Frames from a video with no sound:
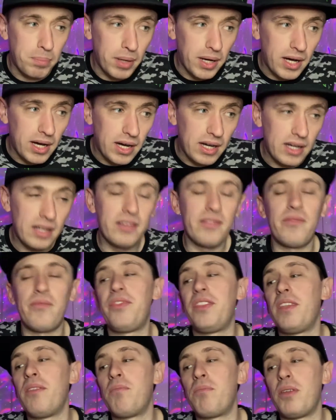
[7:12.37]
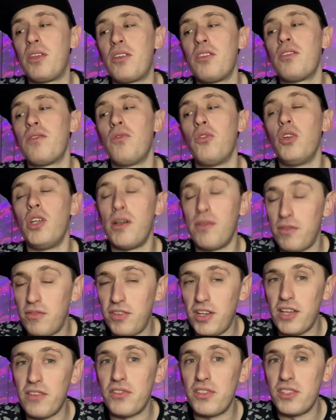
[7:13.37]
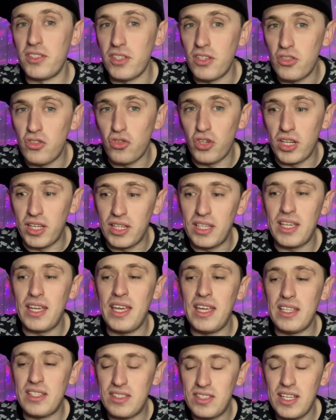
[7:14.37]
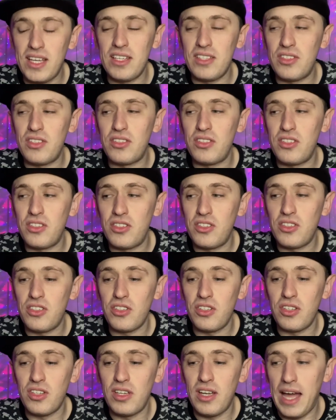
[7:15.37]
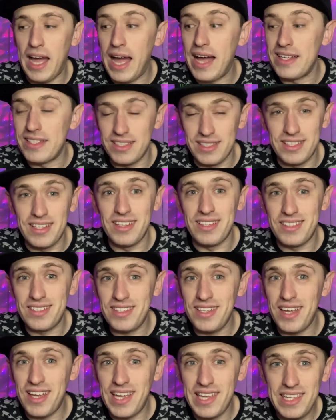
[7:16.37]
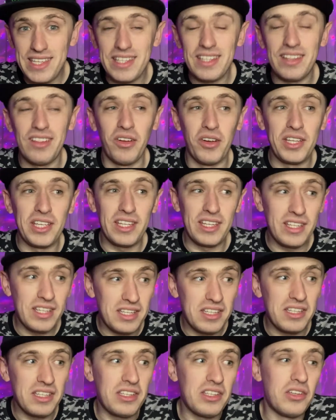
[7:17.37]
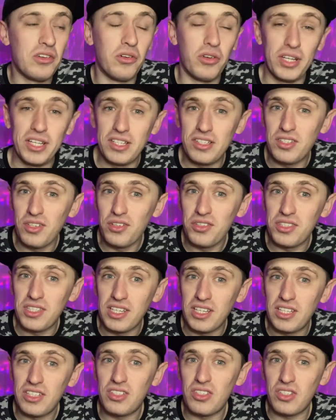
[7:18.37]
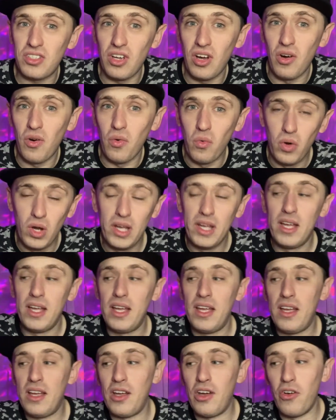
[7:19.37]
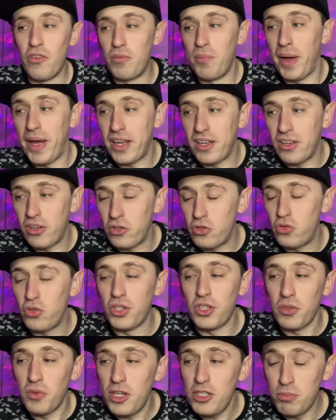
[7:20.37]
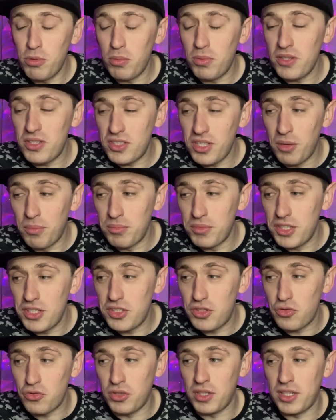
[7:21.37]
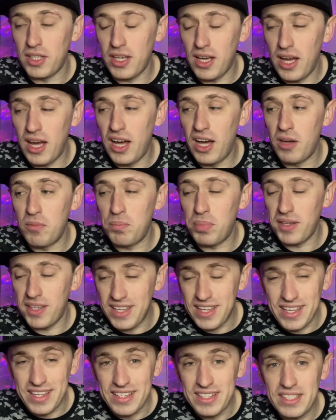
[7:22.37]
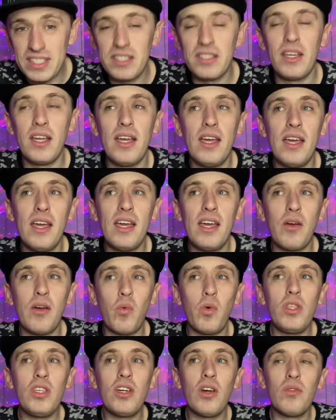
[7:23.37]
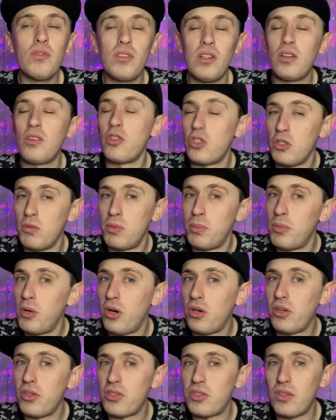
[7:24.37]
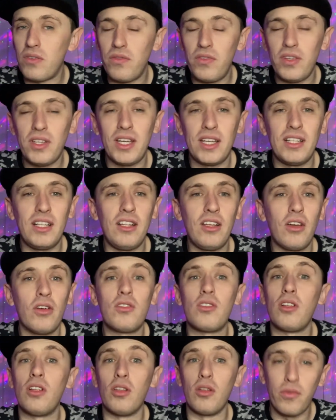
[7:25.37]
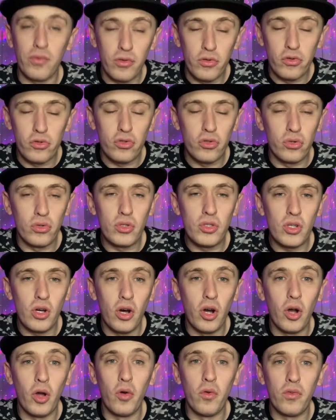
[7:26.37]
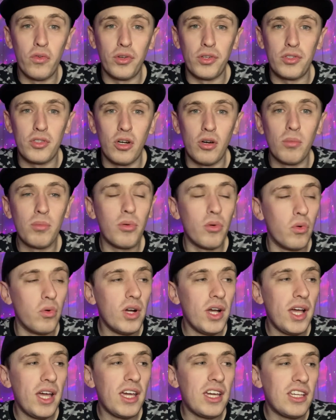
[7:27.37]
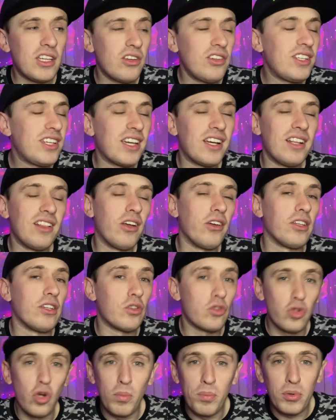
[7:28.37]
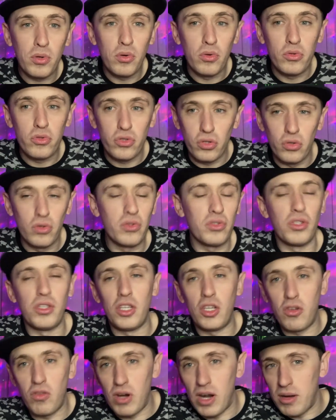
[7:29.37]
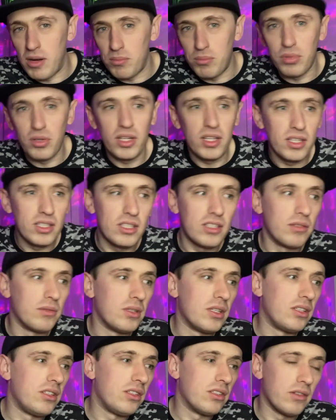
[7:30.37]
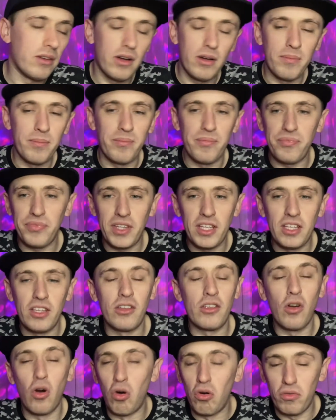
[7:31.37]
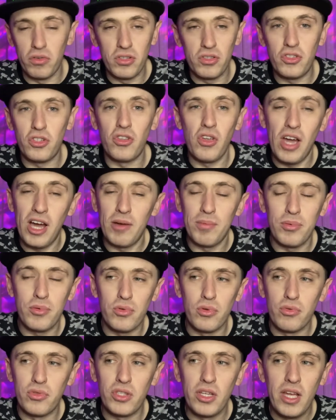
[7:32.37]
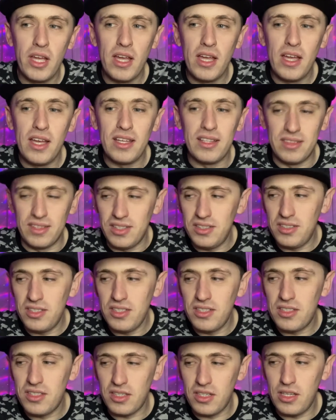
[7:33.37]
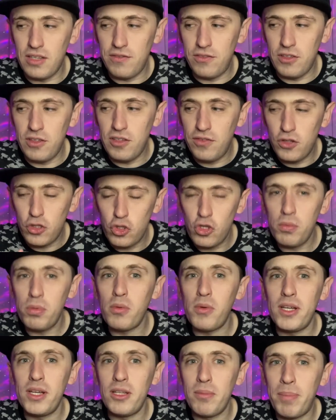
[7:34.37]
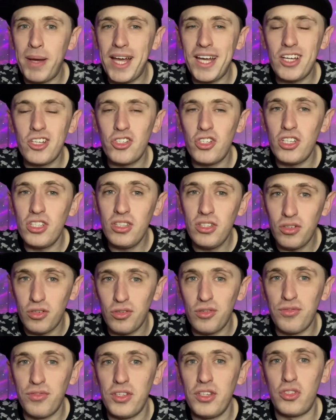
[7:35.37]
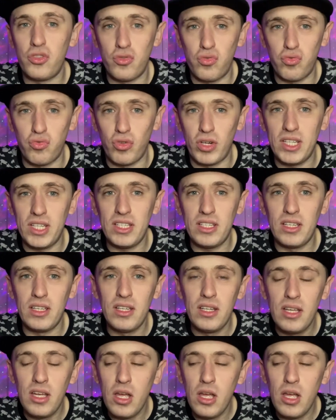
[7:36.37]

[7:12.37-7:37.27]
but because of all the other flavors in the drink, it tastes, as it does say, like your exotic style of mango drink. The way to probably sum this drink up is when you go into like a supermarket or something and then you go to like the fruit juice aisle for example you know you get like your tropical juice and your cranberry and your and your um, you know your orange and your apple juice this is if, if you strip away the packaging of this drink